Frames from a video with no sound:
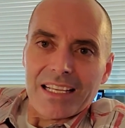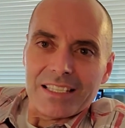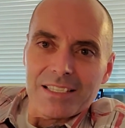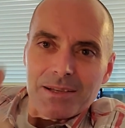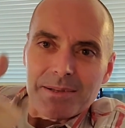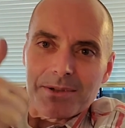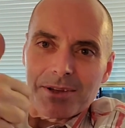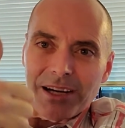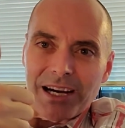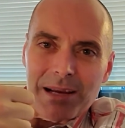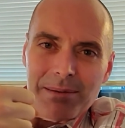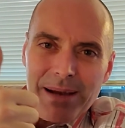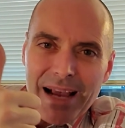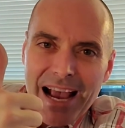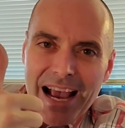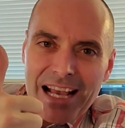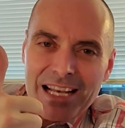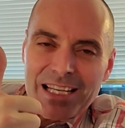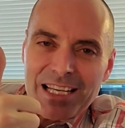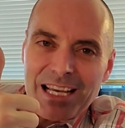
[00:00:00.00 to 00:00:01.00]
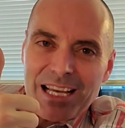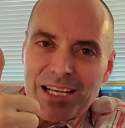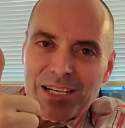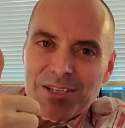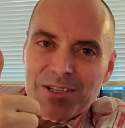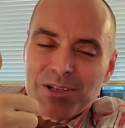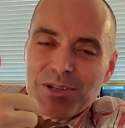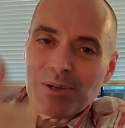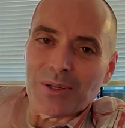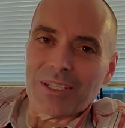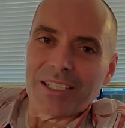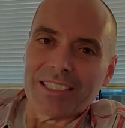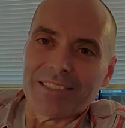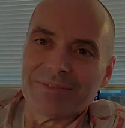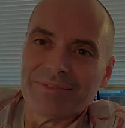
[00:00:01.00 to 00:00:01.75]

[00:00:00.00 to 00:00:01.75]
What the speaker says: and subscribe, and enjoy.